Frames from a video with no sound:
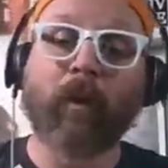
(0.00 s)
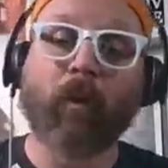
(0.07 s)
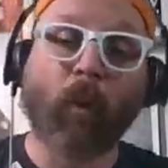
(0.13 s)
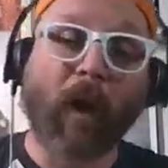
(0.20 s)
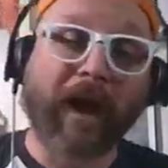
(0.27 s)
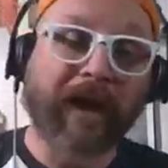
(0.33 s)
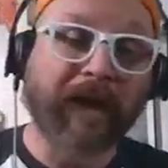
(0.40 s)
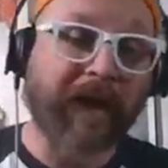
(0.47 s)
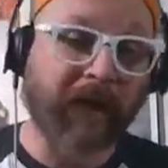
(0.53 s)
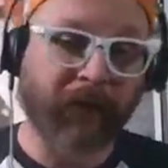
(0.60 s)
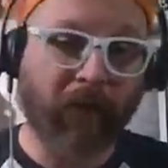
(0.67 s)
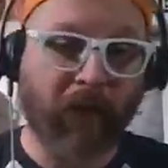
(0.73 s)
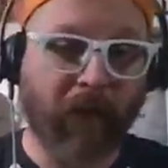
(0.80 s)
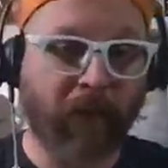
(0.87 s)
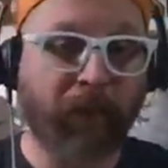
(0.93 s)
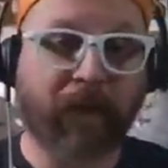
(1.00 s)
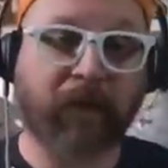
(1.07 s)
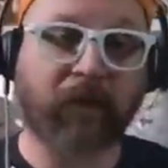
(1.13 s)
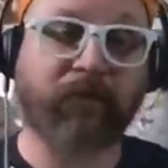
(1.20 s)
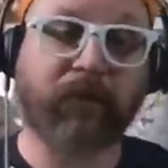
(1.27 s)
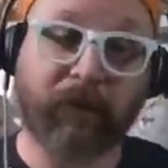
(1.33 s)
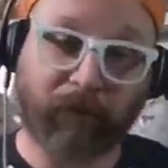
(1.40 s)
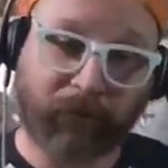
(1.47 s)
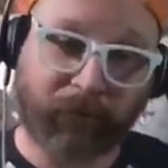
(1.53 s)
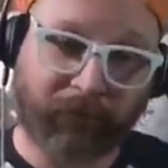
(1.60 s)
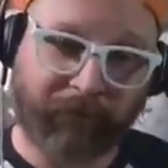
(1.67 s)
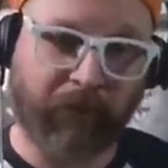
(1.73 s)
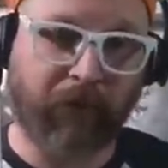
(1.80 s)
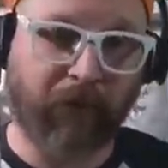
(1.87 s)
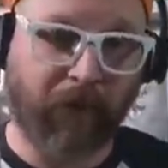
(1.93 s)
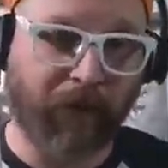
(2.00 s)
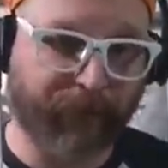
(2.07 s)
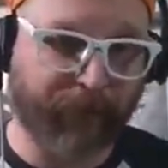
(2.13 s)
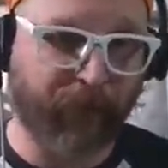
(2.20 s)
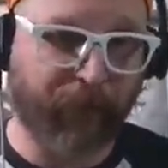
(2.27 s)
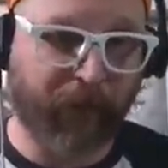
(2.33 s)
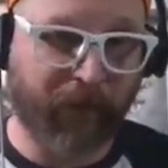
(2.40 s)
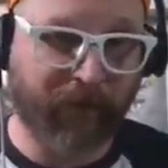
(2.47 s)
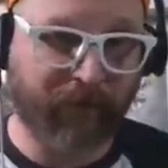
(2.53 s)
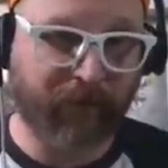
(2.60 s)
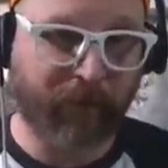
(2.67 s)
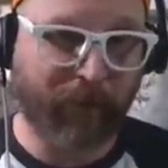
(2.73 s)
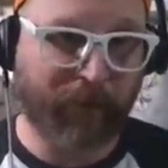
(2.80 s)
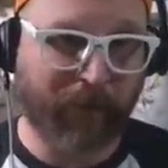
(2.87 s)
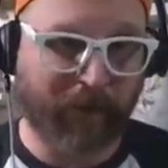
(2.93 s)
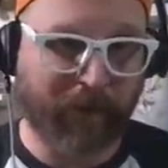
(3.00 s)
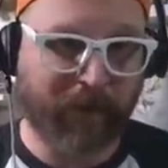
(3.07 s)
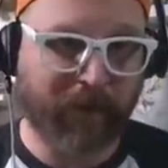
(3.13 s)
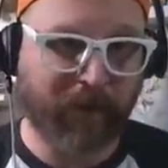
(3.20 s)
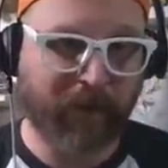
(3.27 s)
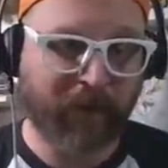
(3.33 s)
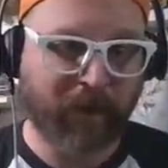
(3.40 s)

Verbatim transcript: way down the line because there's still a lot of football left to be played.